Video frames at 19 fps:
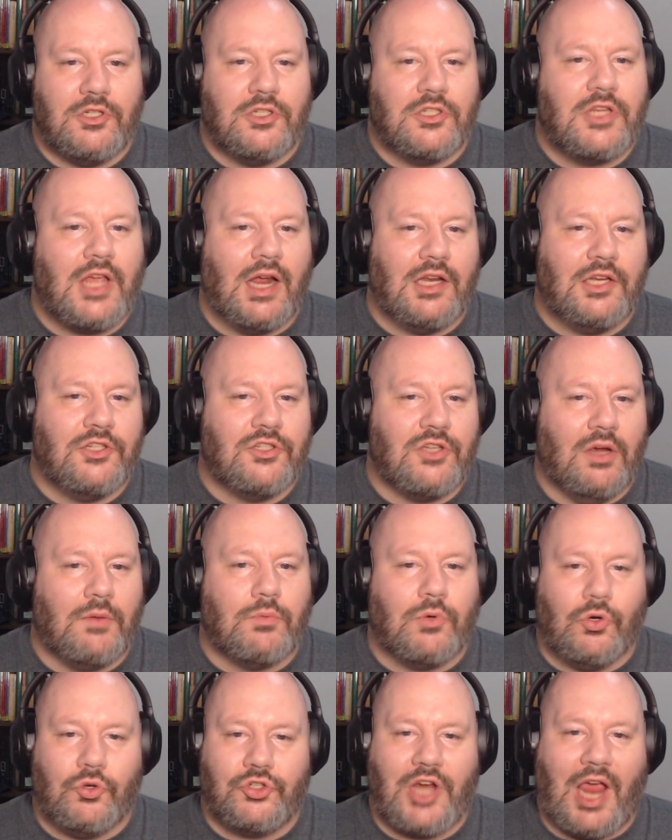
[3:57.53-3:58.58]
Is Kelly's
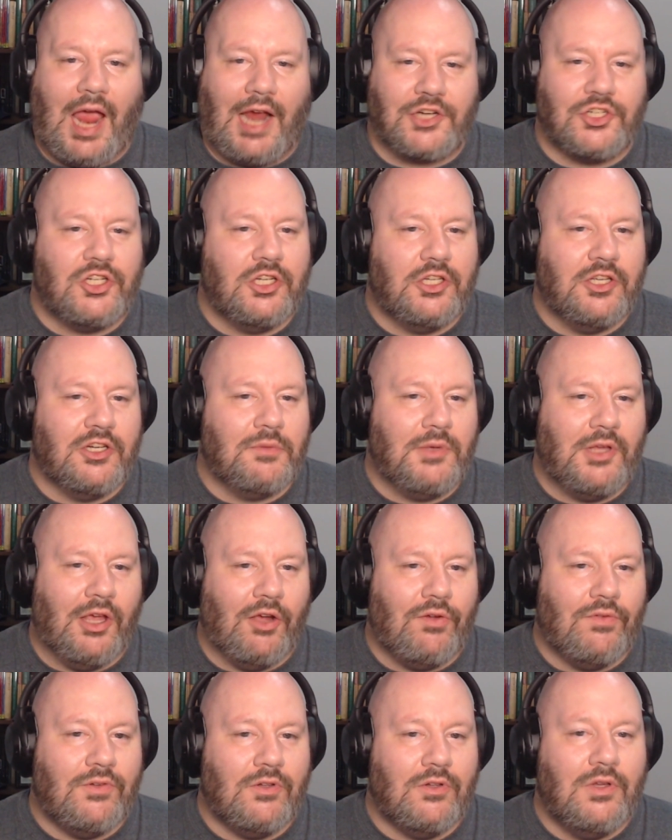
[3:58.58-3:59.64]
approach actually going to be
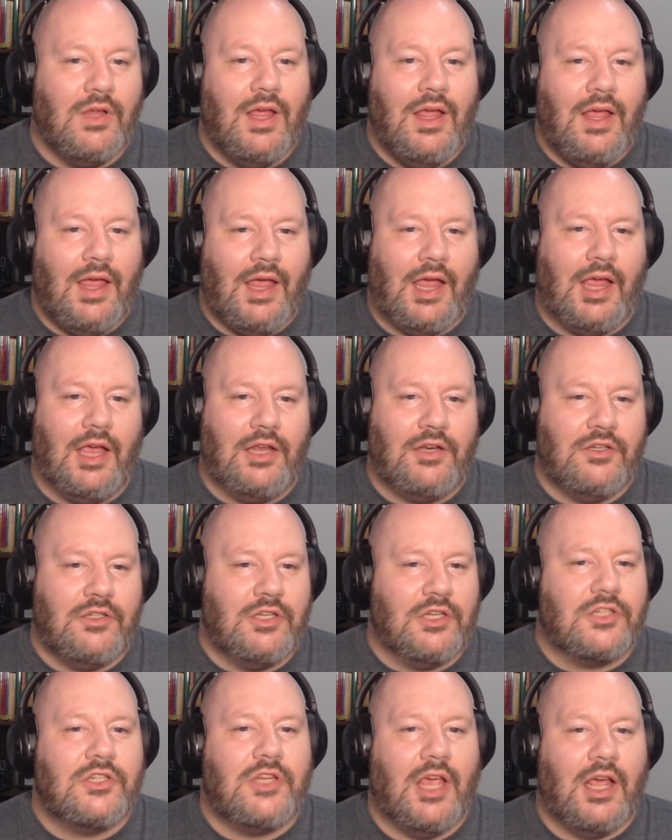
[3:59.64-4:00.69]
helpful, and
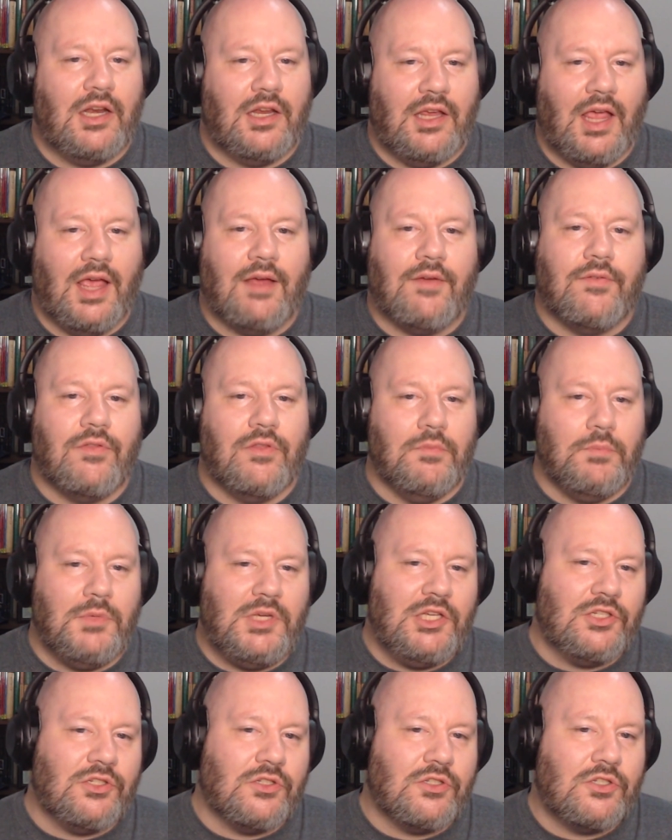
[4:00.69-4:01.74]
does Kelly have the
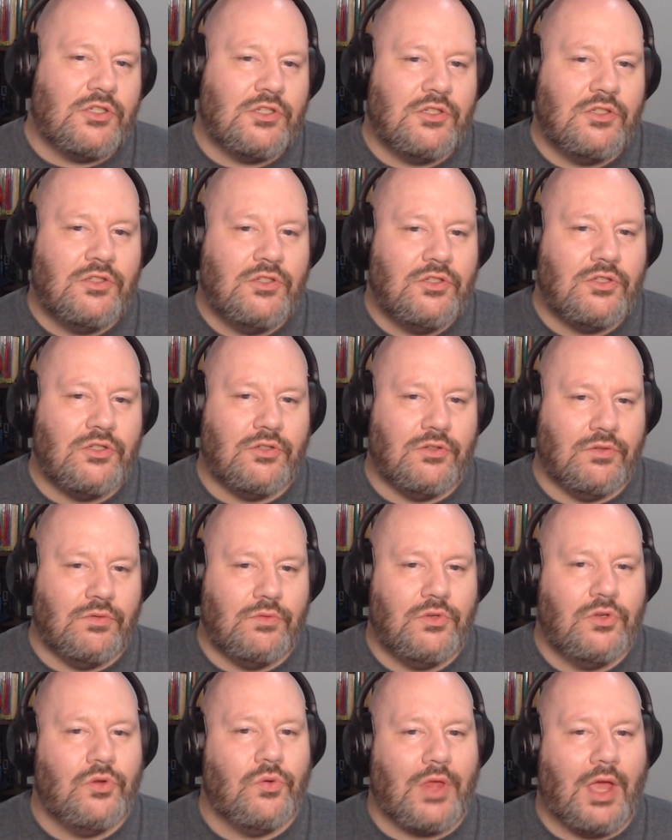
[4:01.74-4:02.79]
means to
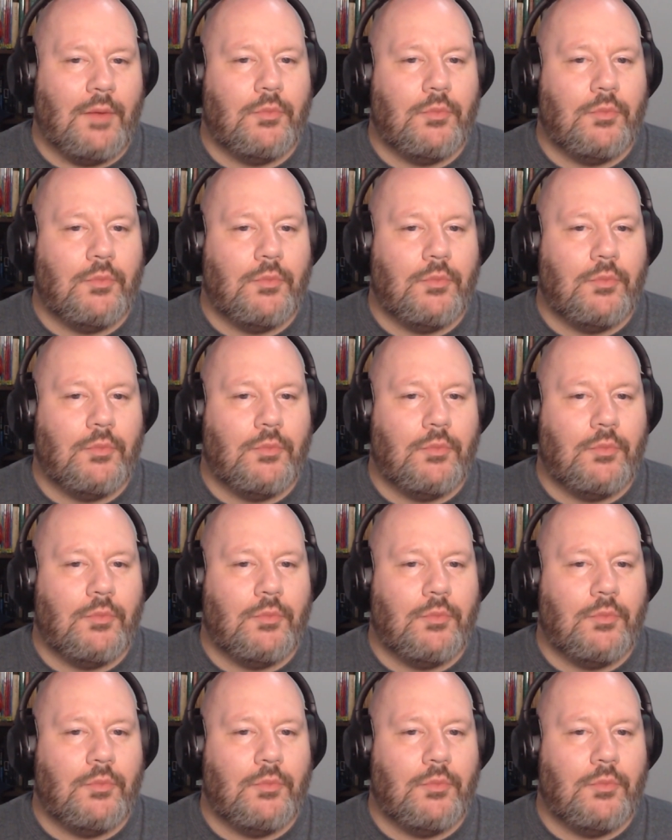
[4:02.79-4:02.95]
do that